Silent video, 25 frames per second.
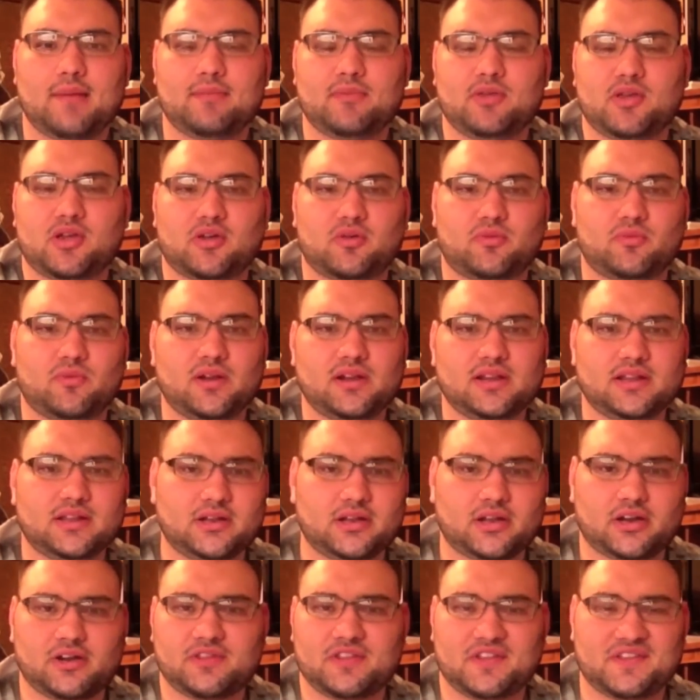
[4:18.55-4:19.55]
you can really
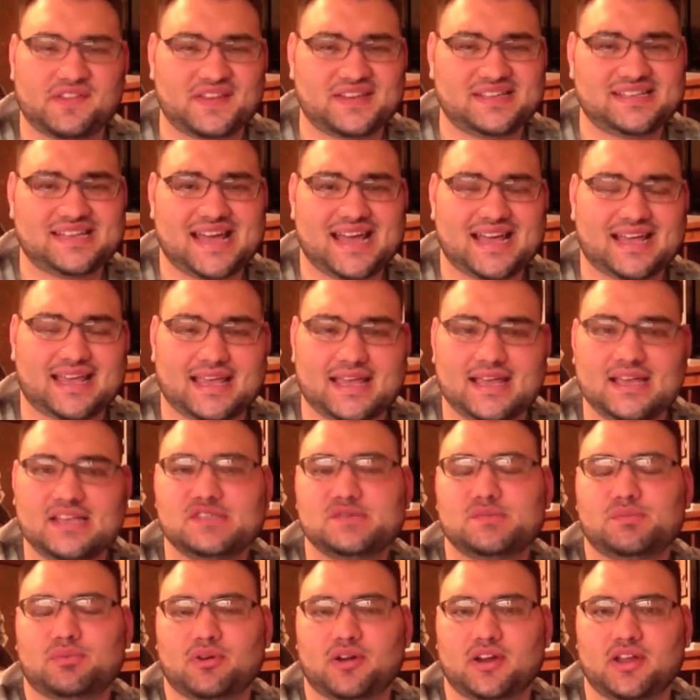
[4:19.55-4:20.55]
learn that the deck
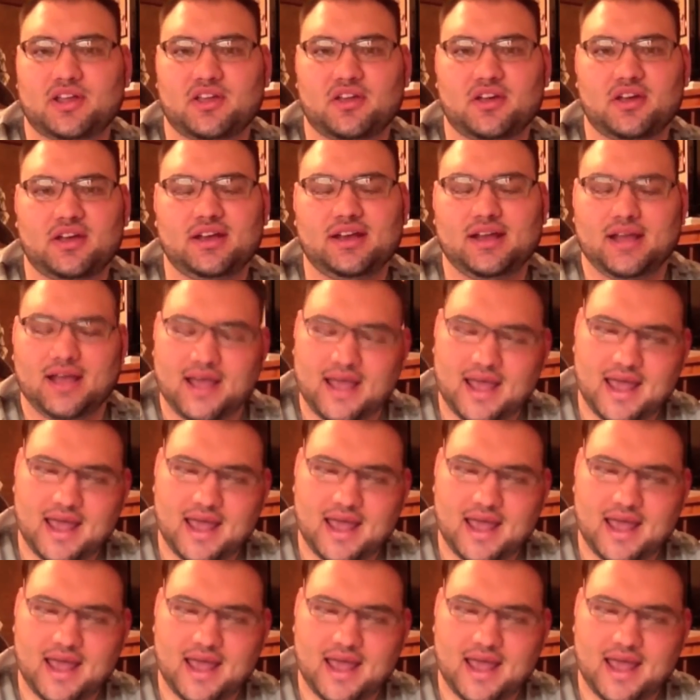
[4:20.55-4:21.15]
is pretty good,